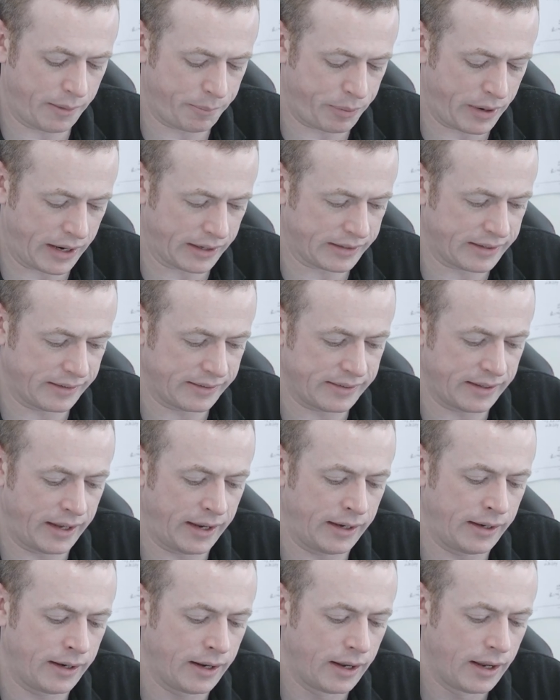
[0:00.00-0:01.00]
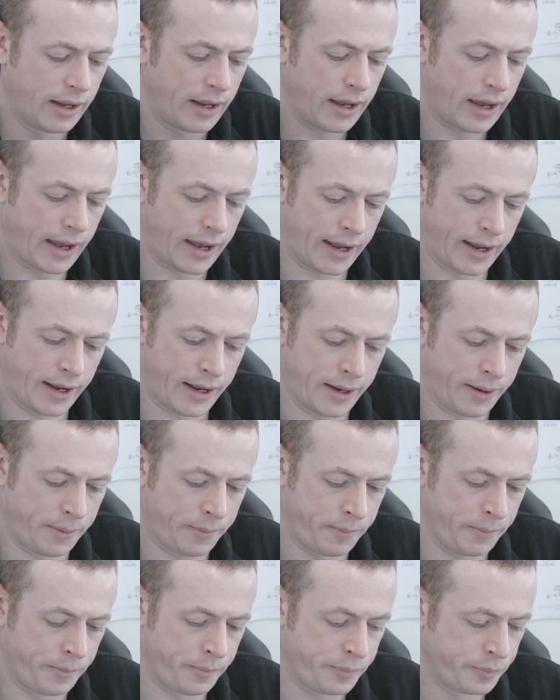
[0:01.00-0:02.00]
practicing
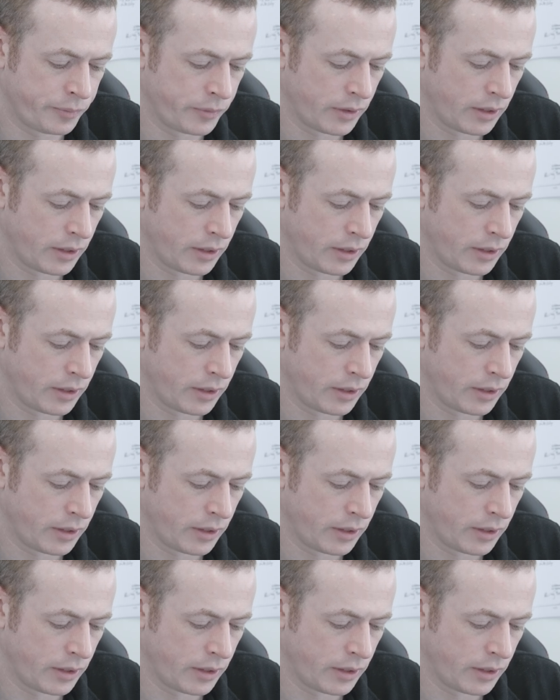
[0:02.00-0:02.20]
um